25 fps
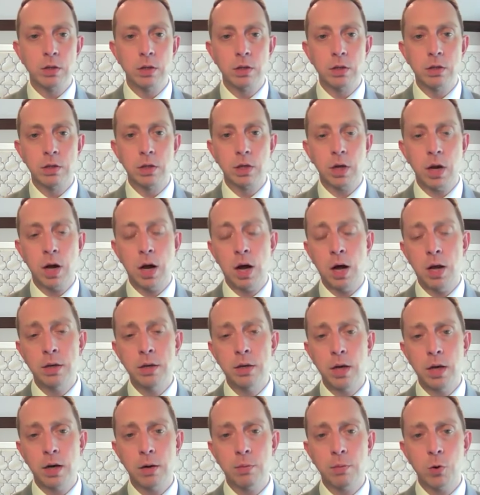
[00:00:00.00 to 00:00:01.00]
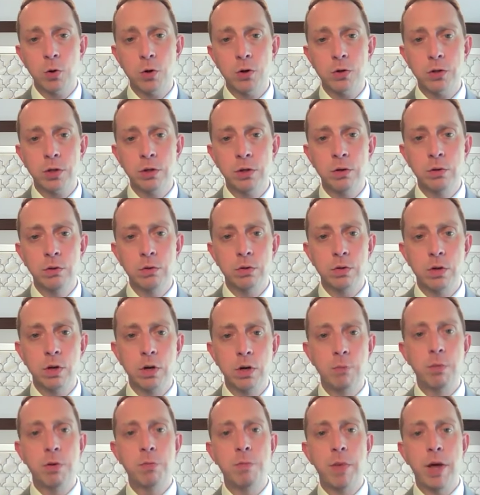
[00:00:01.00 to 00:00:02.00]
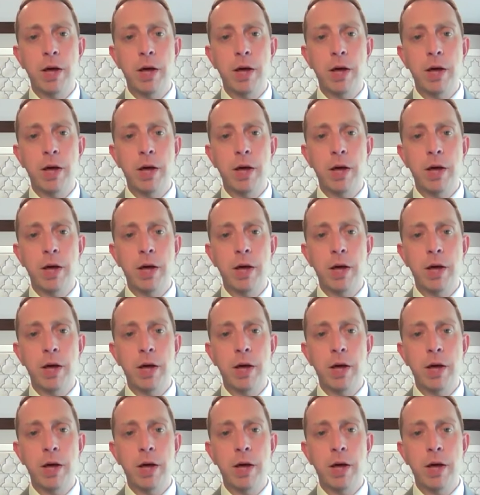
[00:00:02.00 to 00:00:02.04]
it's the contact person who is going to be